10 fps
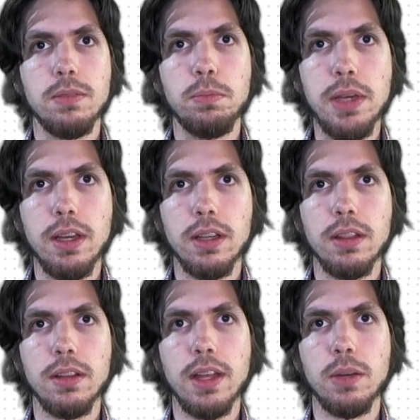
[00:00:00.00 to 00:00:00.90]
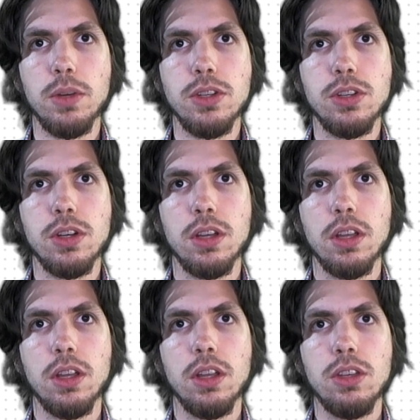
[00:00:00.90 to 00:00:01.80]
being the language
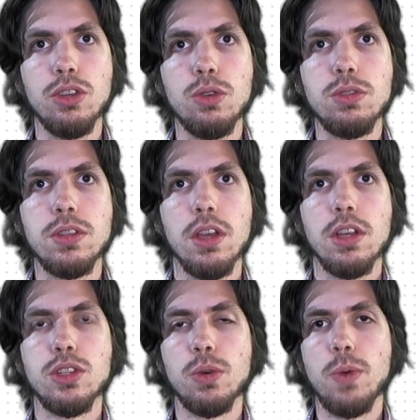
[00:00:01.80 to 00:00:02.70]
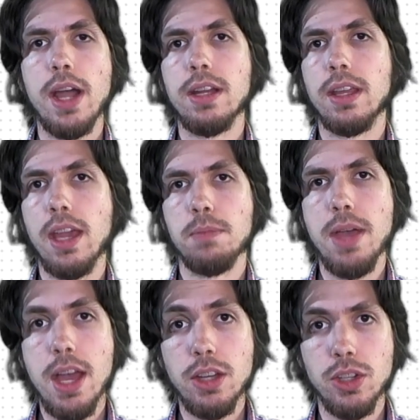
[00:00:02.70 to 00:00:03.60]
used to write the game
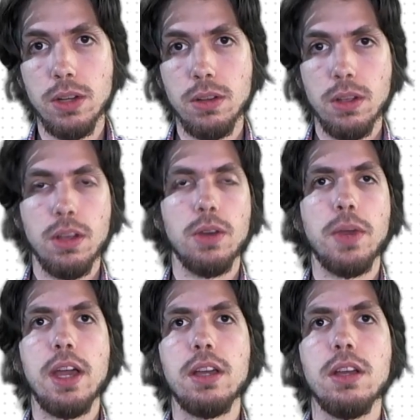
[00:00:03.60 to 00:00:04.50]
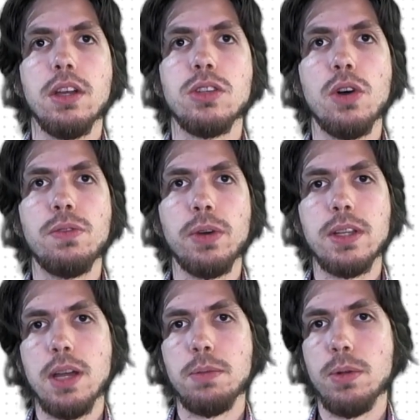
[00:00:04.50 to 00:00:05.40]
engine, okay? So, for
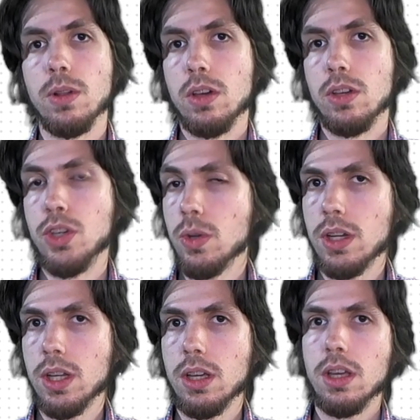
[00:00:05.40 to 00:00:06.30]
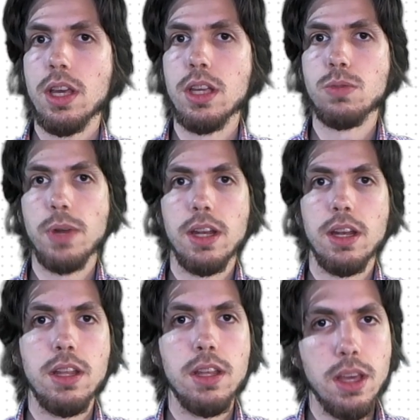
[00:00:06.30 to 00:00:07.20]
example, Unity is
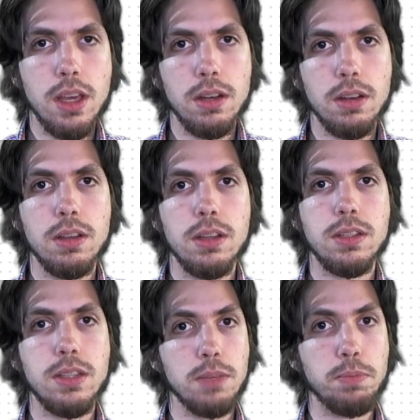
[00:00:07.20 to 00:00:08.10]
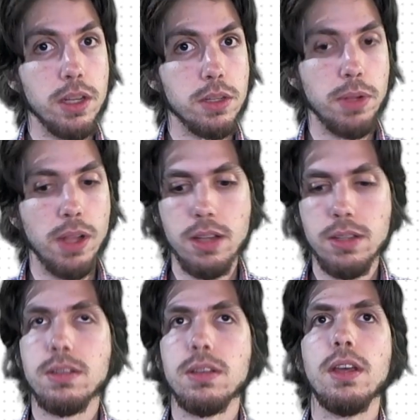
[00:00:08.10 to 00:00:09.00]
written in C++.
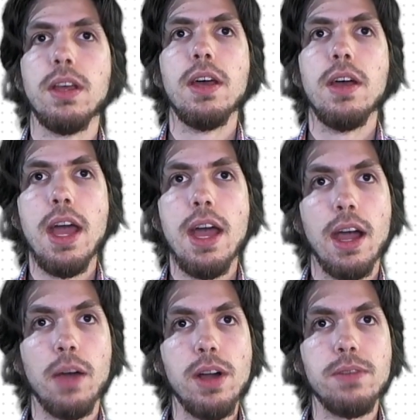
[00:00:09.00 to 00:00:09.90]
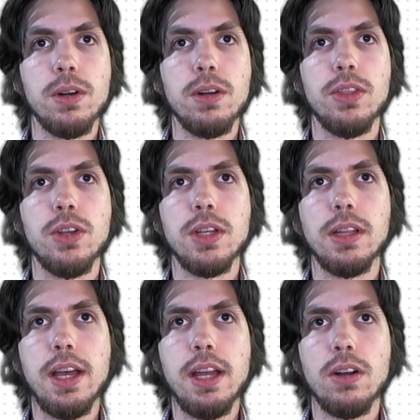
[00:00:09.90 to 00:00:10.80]
However, there's a
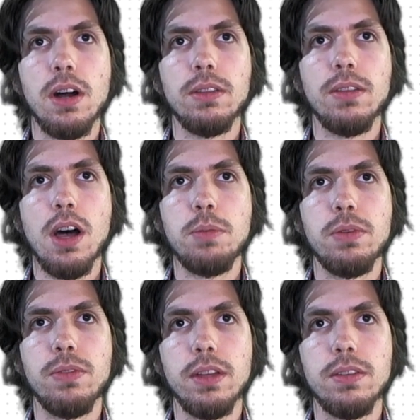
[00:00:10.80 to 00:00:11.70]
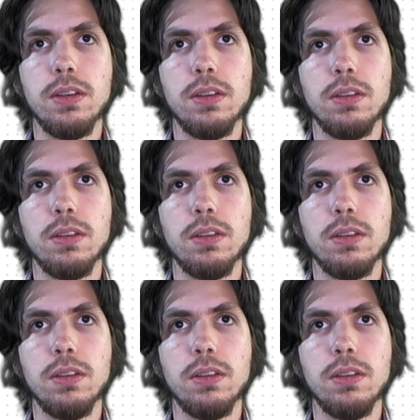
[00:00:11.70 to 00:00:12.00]
layer on top of it,